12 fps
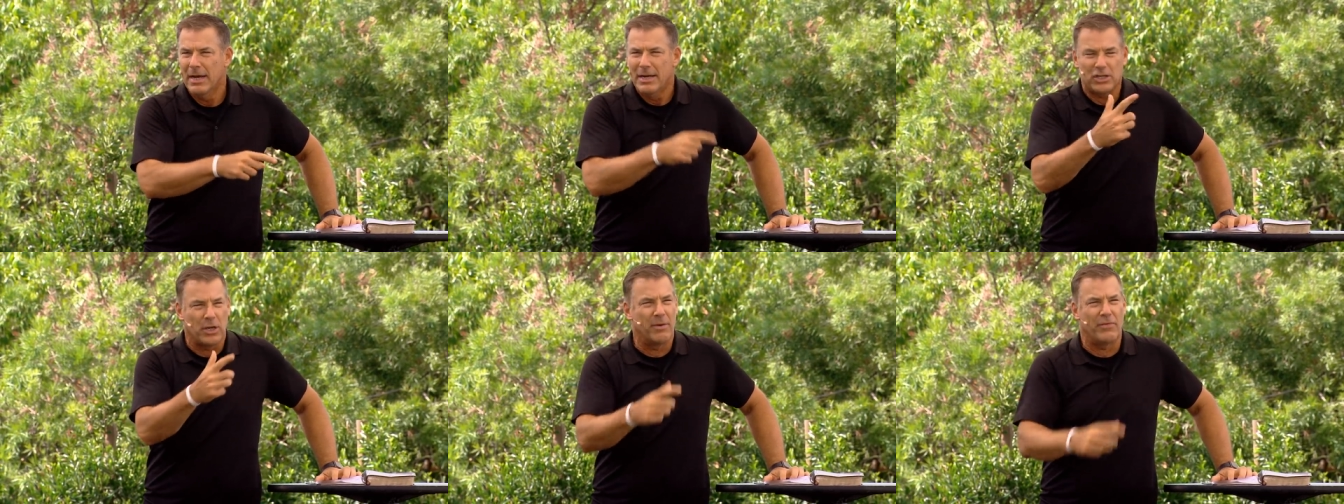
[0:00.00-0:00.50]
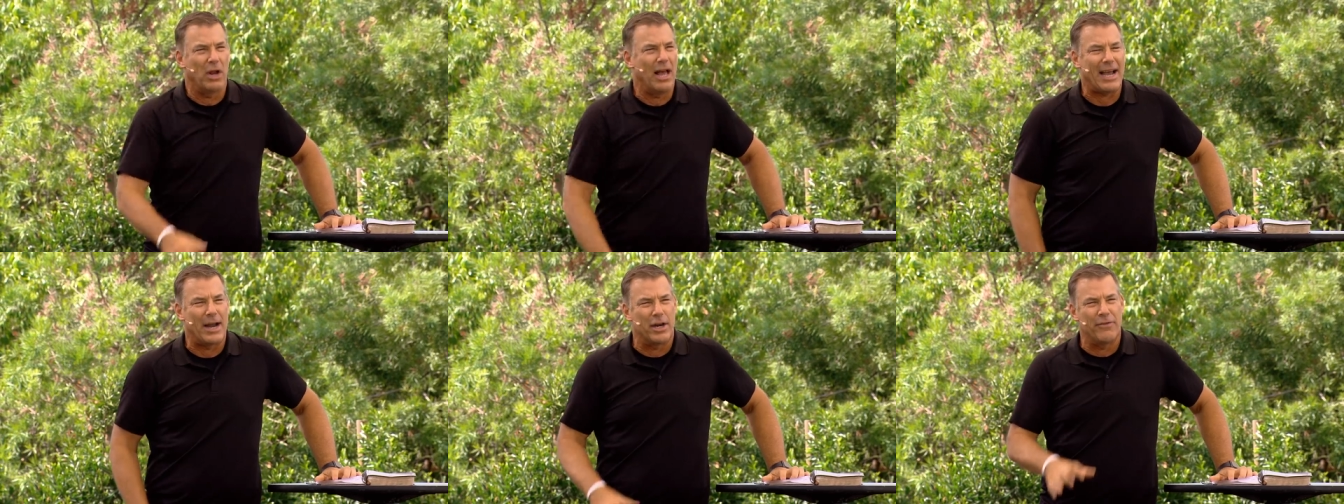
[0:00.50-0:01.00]
Some of you are
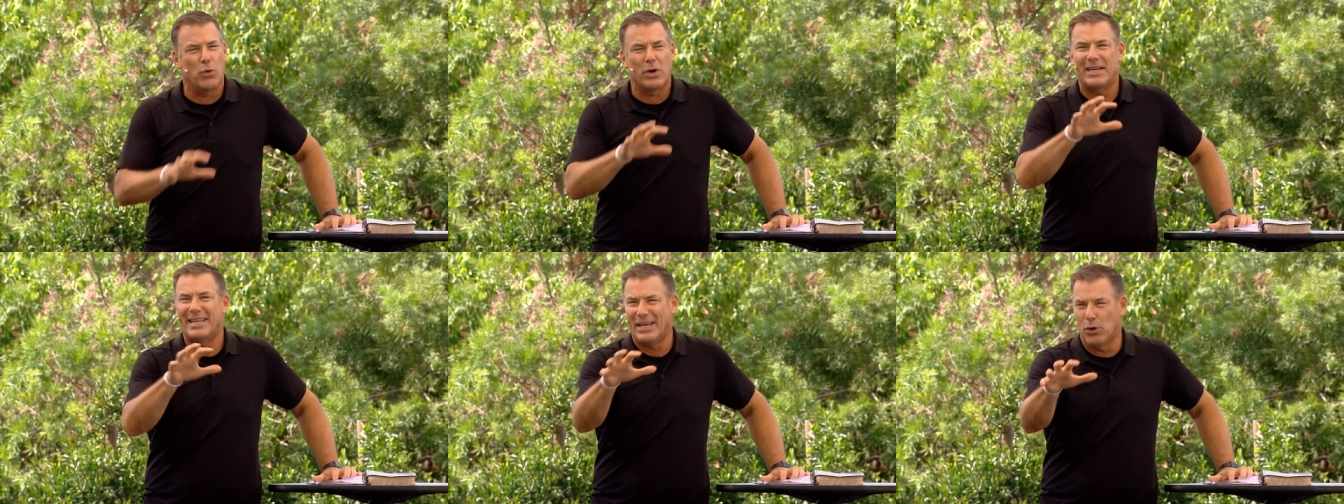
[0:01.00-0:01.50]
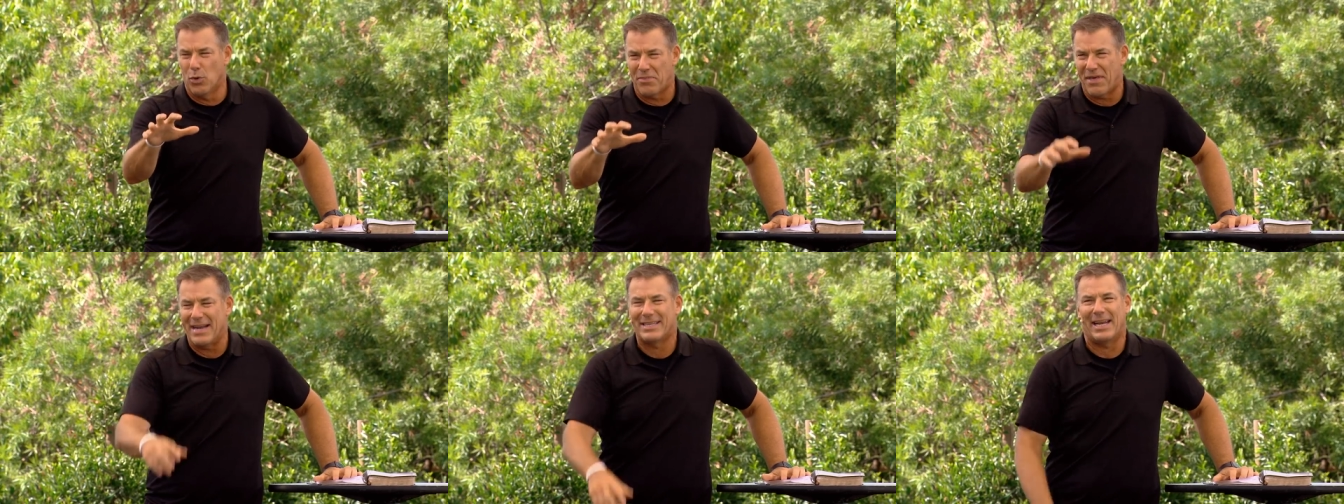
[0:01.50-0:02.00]
like, I don't even want to deal with
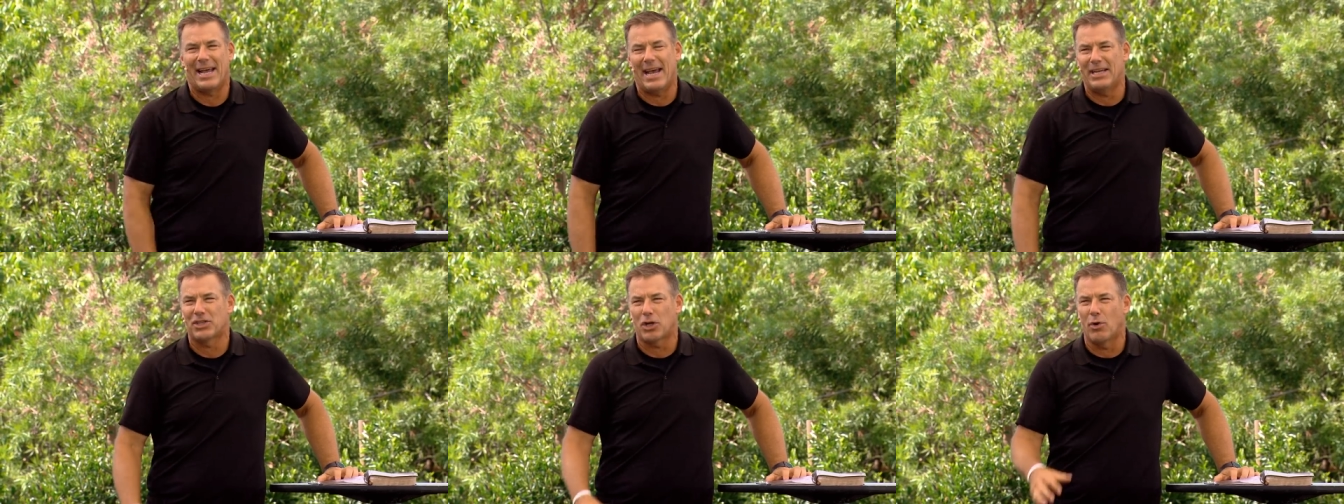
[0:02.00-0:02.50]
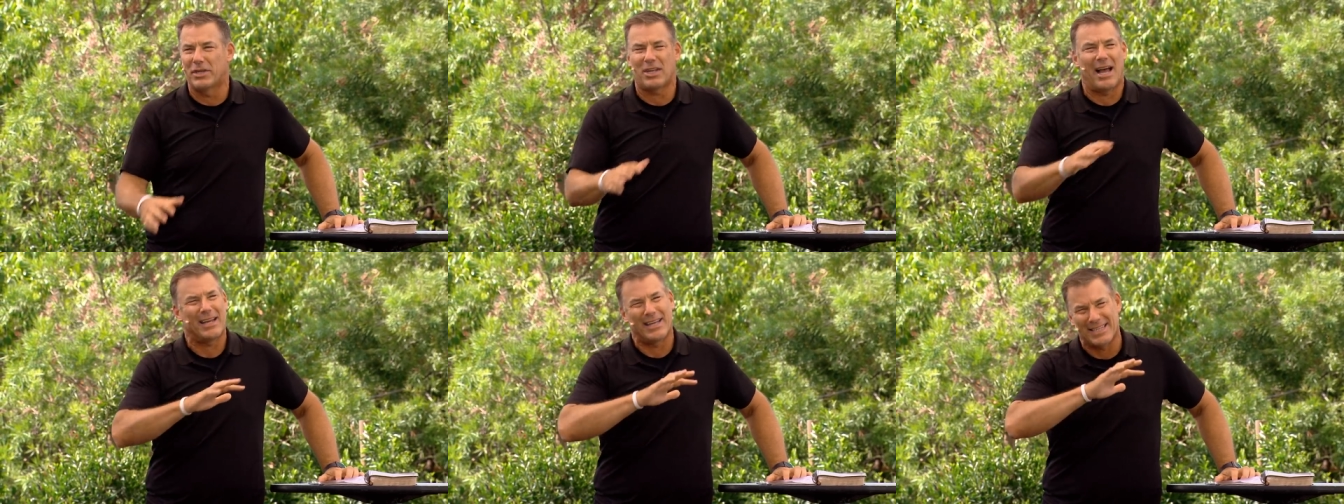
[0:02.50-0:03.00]
that today. So it's
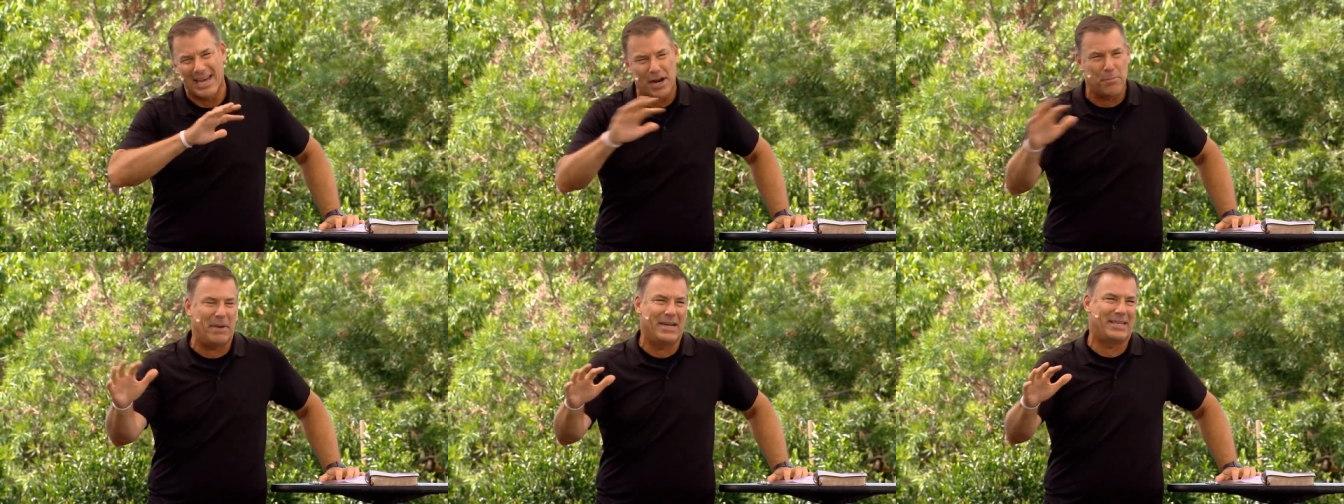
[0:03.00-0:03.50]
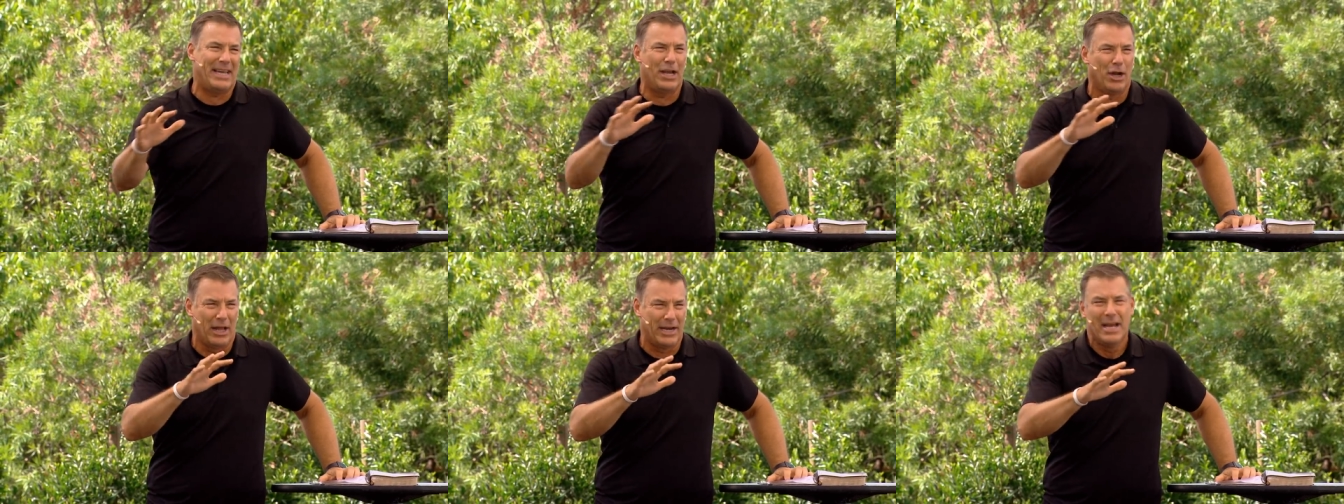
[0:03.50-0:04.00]
like, it's not a big
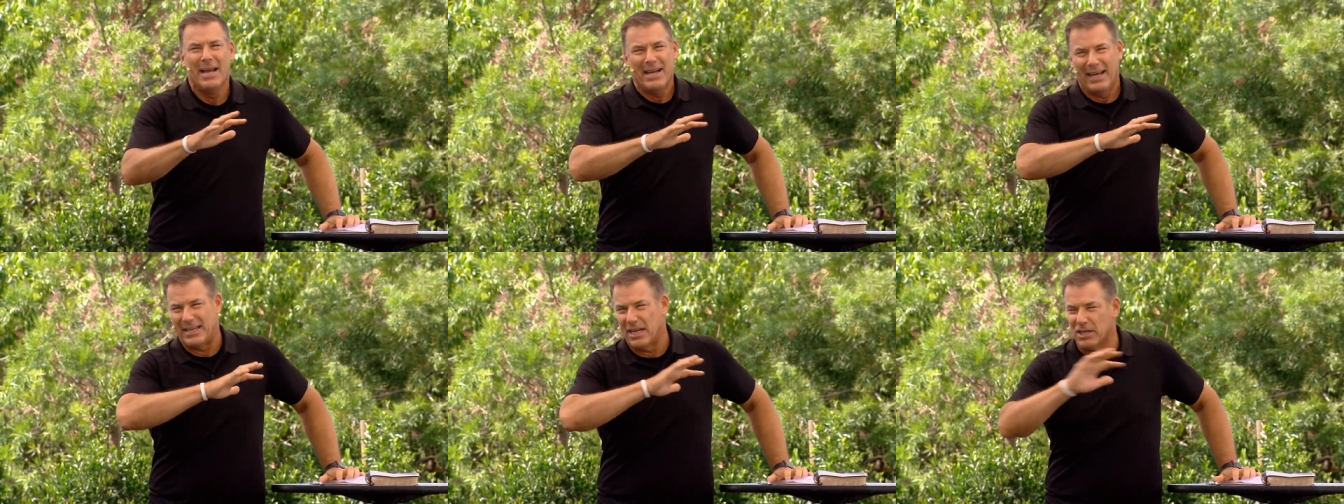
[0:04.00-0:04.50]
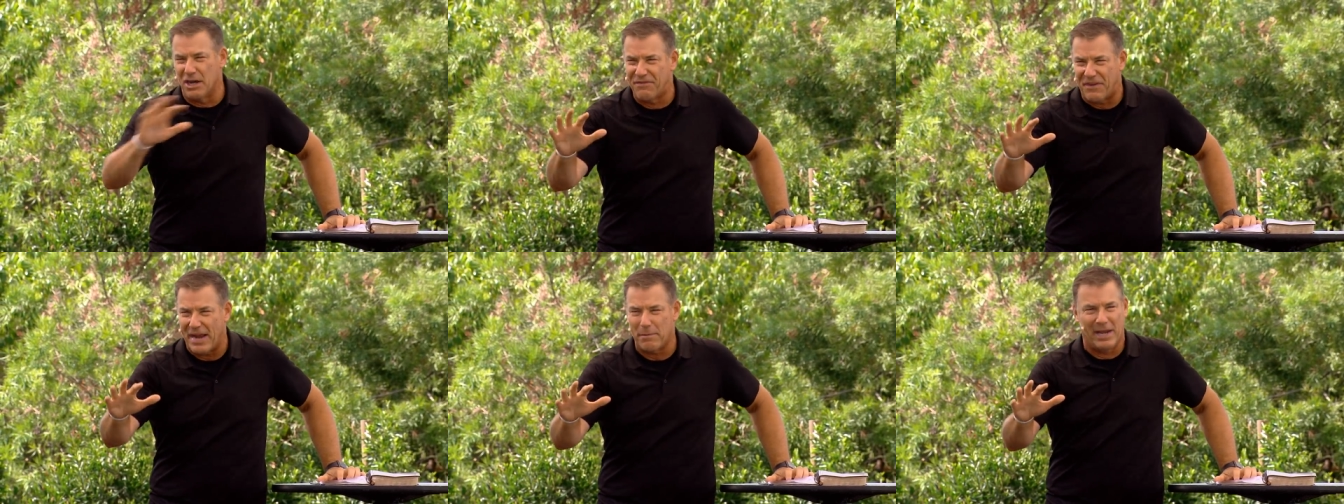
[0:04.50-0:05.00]
deal and it doesn't
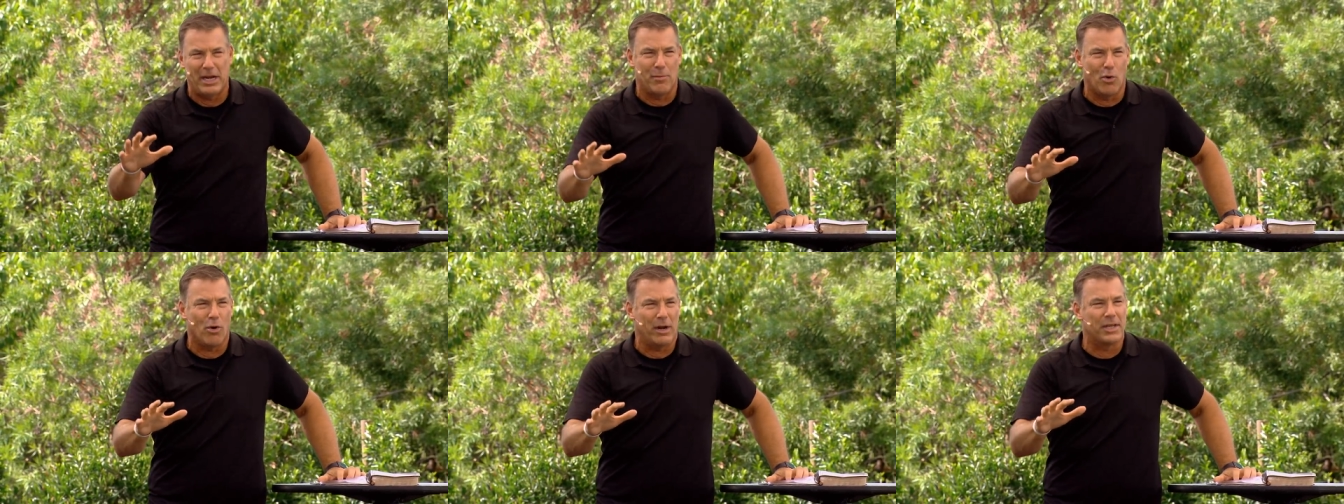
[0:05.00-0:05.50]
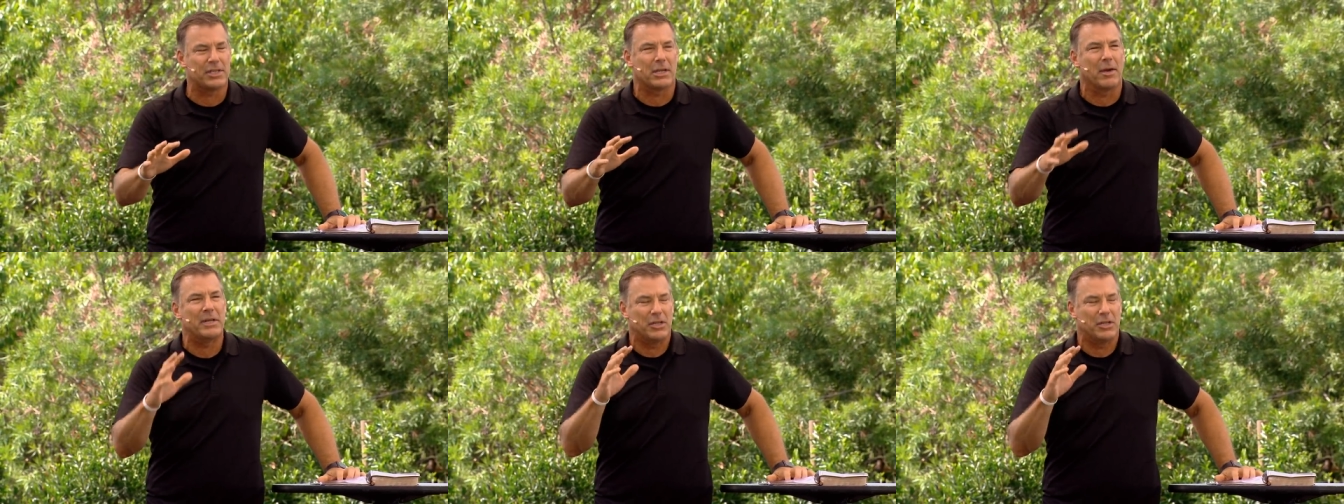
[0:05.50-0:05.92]
affect me anymore. And listen, let me